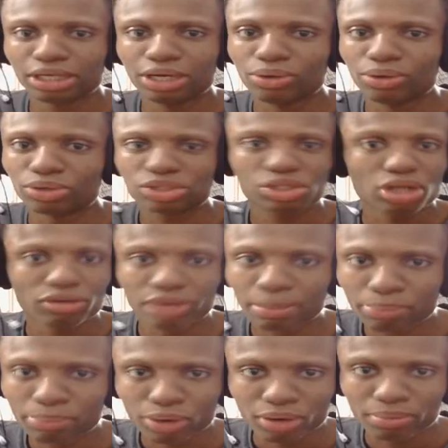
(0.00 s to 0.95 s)

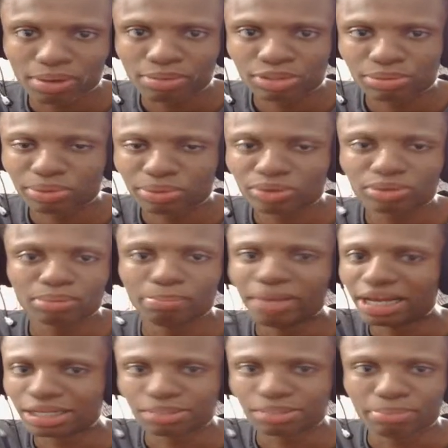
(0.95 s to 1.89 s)
solving problems, bro,
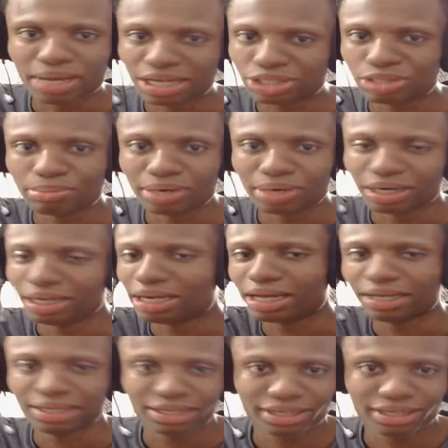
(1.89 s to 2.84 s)
makes you money.
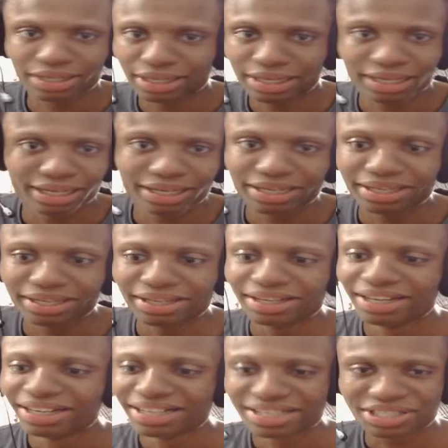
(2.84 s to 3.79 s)
Like
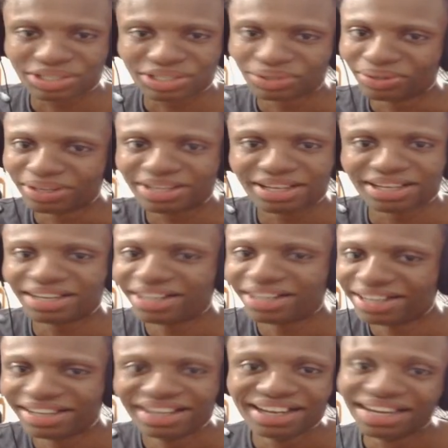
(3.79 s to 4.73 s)
so,
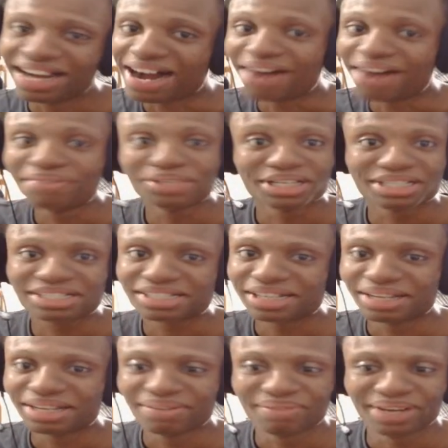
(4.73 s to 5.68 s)
I'm just
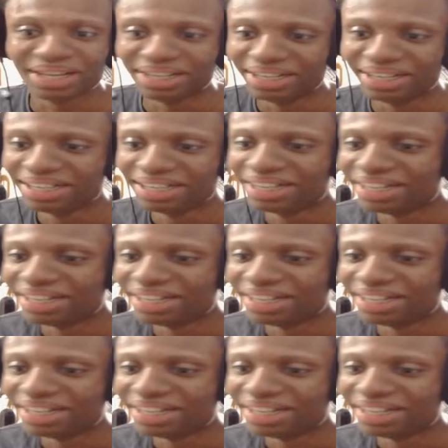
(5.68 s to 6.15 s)
saying, man.